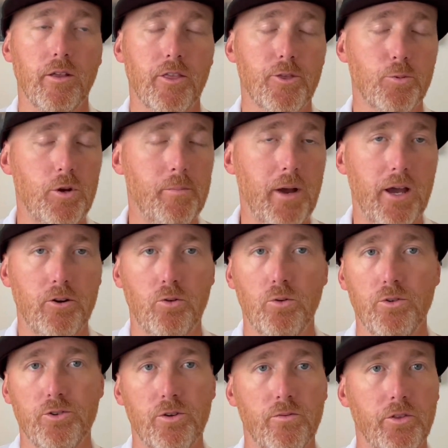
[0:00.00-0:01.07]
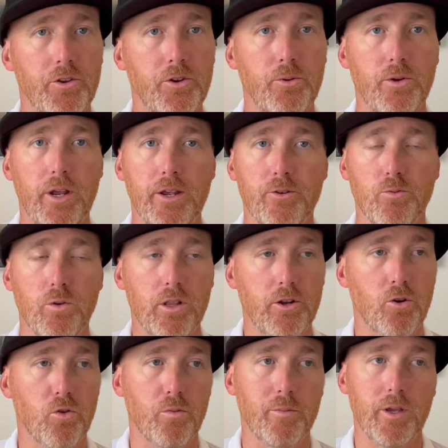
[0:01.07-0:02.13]
3 bad holes over the 2 days really
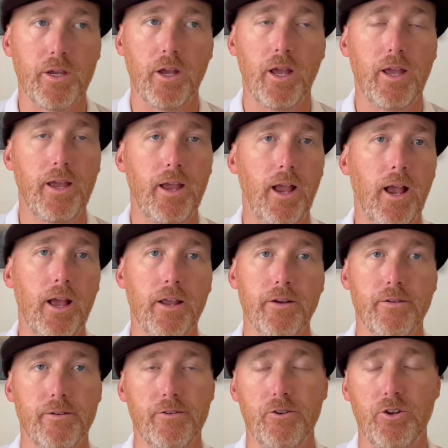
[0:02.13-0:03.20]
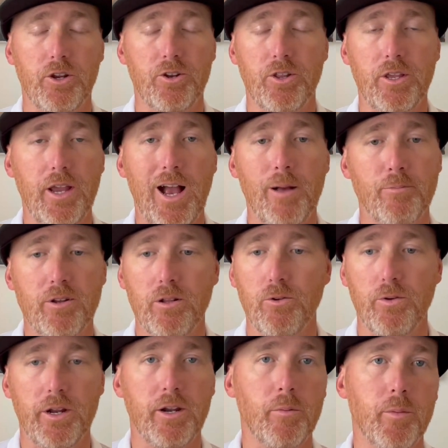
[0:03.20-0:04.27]
hurt me, and just the
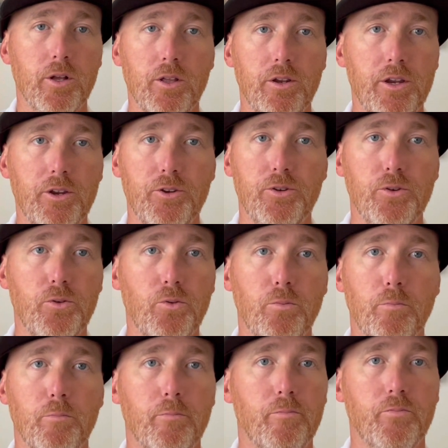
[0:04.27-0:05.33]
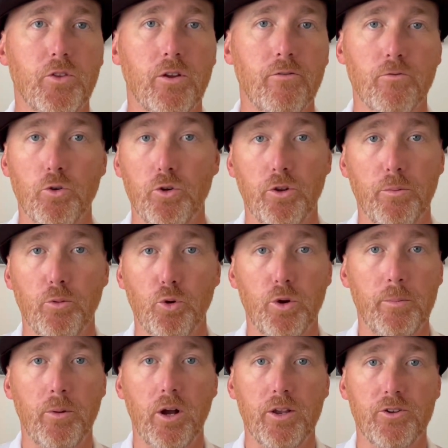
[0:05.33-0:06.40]
absolute inability to convert the
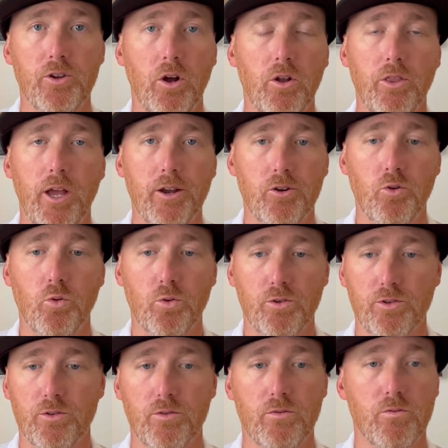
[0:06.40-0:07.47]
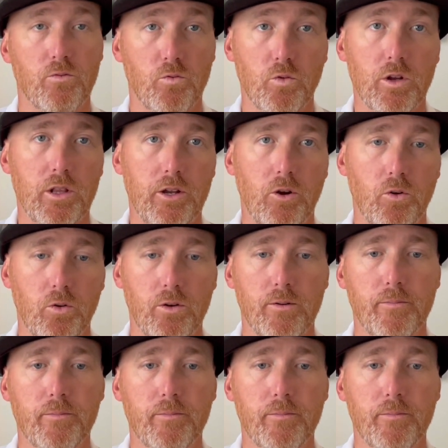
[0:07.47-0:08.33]
birdie putts on that course really hurt.